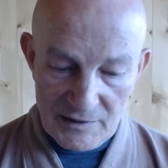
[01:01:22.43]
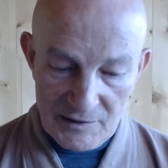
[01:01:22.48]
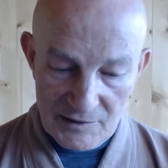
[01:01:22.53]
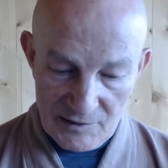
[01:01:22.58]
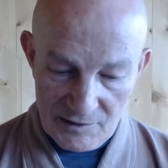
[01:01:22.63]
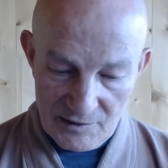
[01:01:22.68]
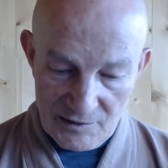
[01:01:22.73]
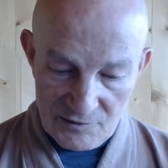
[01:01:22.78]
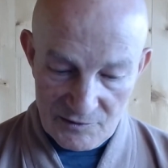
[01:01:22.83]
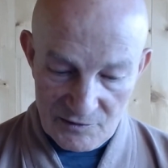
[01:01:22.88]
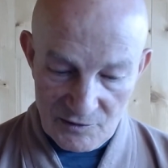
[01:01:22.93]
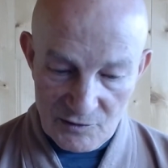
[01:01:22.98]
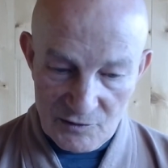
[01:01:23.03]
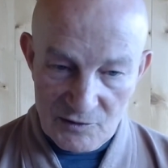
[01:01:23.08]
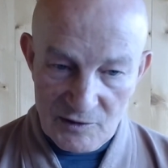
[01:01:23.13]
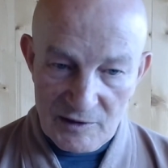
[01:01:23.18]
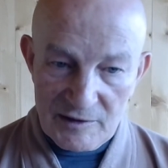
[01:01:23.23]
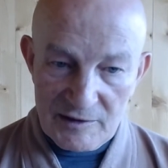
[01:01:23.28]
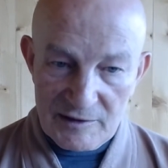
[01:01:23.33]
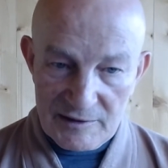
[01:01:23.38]
so
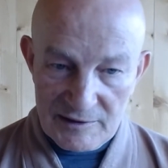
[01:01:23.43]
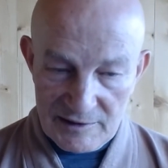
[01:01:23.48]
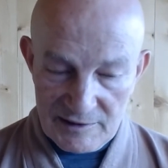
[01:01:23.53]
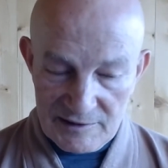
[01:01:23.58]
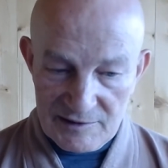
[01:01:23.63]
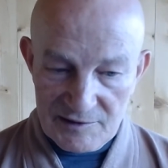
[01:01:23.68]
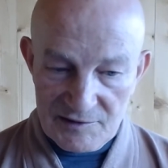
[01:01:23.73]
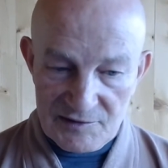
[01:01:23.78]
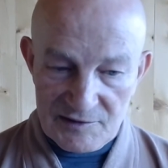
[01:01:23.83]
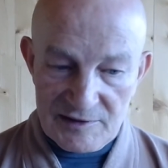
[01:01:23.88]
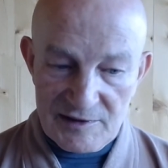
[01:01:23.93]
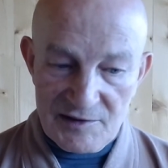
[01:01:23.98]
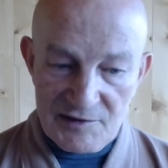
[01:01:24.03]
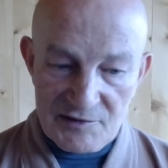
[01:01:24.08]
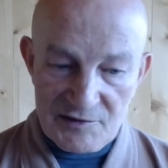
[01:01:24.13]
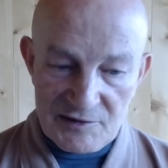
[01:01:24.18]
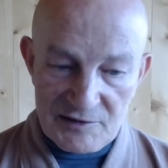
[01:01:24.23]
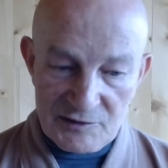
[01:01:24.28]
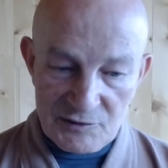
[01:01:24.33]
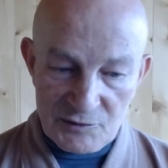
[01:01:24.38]
it is
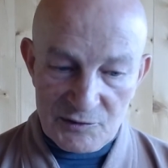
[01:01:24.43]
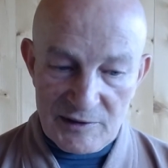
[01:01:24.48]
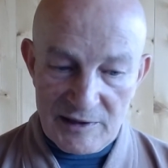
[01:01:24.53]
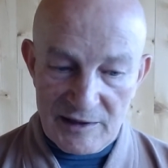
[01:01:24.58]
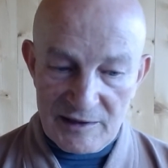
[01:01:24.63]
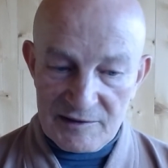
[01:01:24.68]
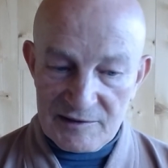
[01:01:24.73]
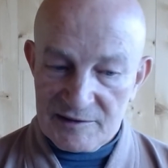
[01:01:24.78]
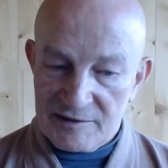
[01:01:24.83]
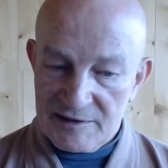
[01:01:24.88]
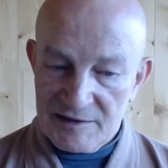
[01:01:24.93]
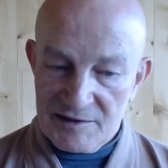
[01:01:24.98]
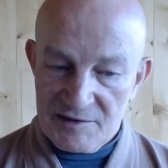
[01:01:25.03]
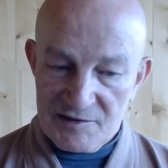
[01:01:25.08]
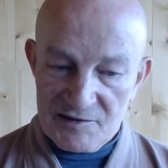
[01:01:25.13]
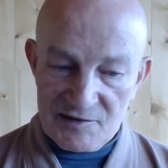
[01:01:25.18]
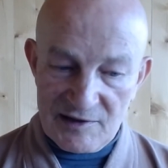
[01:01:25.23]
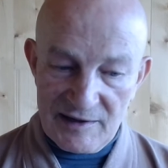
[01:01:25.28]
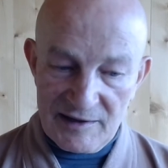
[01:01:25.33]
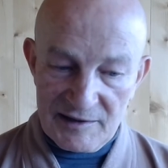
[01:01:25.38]
easy to get the
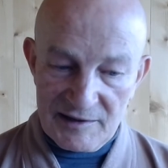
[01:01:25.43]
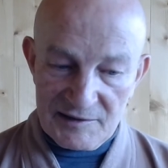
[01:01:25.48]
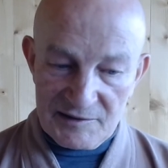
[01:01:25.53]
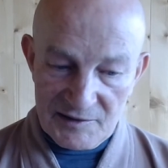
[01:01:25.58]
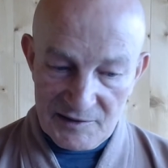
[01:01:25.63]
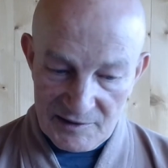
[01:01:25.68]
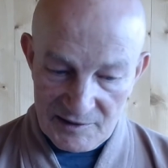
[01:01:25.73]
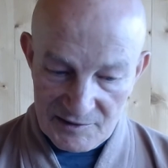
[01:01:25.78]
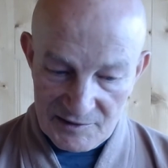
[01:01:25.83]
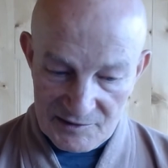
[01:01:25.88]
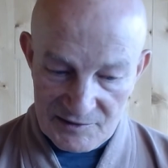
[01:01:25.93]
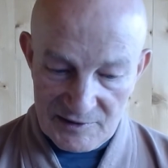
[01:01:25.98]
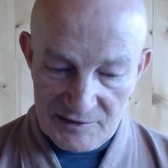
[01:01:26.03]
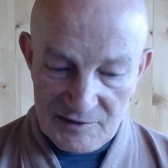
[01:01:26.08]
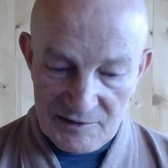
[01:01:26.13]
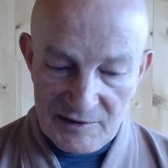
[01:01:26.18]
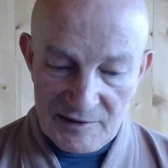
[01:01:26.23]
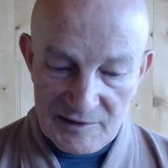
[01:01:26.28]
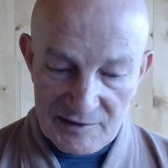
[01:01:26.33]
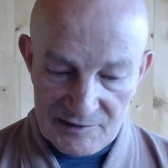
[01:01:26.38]
insight that
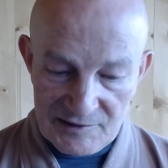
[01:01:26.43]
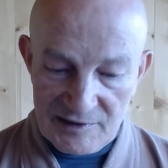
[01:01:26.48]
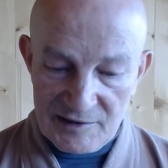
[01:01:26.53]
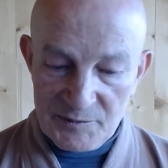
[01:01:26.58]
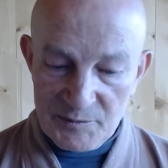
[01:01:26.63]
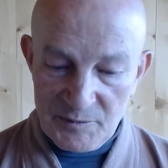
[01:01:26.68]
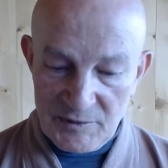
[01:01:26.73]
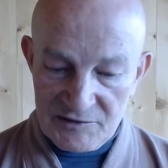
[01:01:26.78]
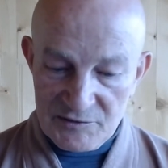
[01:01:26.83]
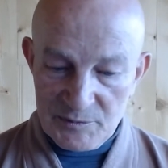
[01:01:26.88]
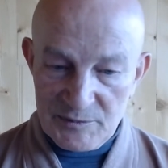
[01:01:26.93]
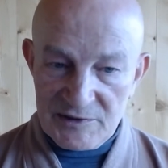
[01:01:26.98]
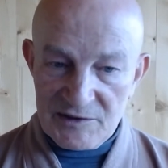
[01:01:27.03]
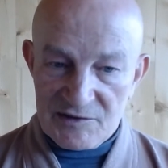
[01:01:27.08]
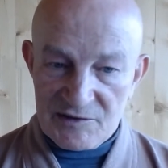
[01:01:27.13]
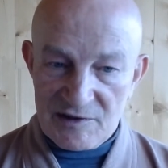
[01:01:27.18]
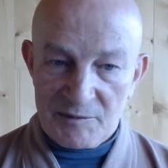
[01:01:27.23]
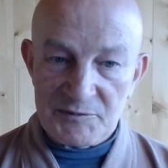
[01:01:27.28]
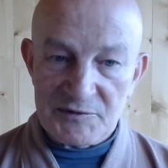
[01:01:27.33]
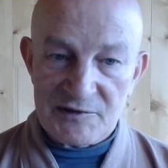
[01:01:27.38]
there must be
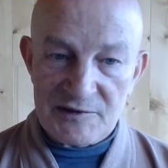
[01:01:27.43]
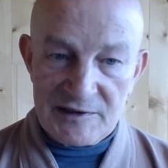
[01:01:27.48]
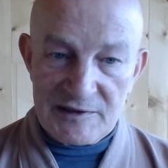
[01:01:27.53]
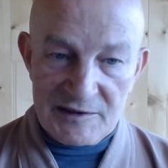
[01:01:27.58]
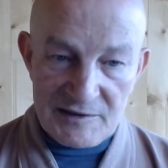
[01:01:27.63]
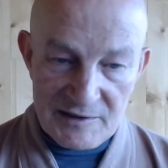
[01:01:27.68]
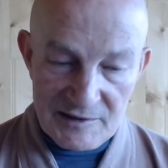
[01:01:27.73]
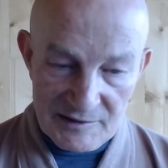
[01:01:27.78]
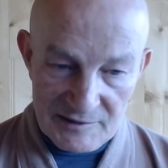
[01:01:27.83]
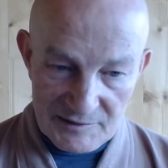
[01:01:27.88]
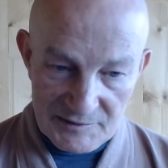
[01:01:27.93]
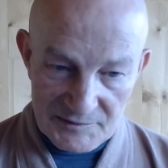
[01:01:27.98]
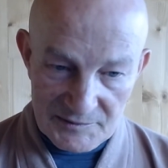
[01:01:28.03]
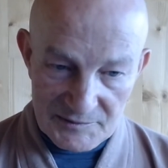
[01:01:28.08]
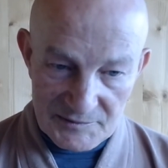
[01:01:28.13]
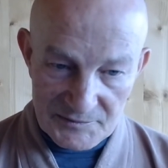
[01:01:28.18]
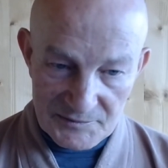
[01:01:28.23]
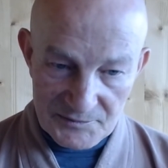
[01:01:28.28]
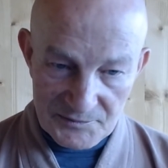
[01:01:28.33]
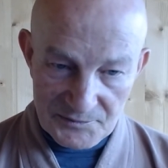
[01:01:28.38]
something
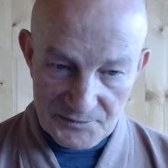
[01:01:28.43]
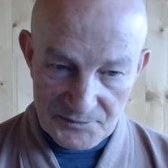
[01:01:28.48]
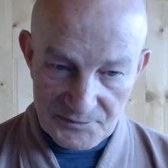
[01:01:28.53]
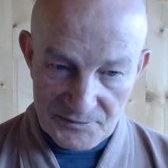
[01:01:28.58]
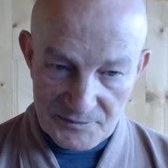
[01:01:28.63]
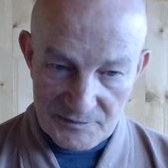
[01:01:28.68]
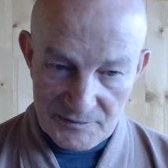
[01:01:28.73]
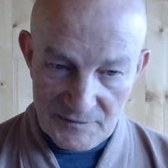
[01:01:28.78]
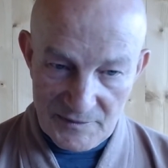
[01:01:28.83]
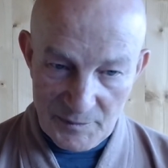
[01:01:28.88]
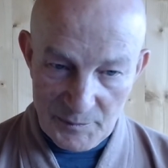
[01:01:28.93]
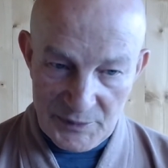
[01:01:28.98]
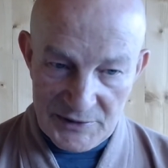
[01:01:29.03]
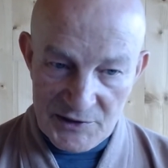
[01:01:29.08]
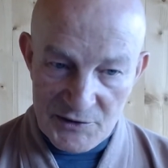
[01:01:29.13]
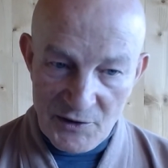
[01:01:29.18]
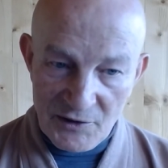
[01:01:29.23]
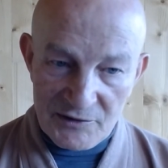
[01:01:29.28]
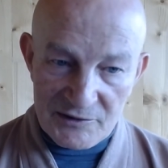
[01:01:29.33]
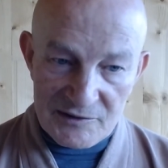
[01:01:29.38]

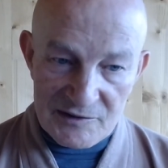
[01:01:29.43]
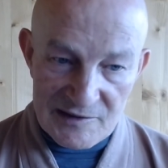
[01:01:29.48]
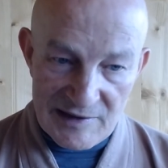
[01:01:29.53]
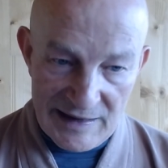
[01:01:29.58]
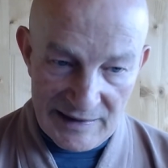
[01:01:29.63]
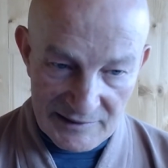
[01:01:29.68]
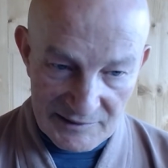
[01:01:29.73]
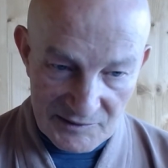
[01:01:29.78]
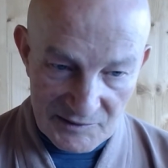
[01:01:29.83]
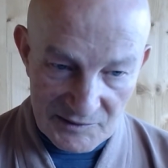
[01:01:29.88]
beyond that,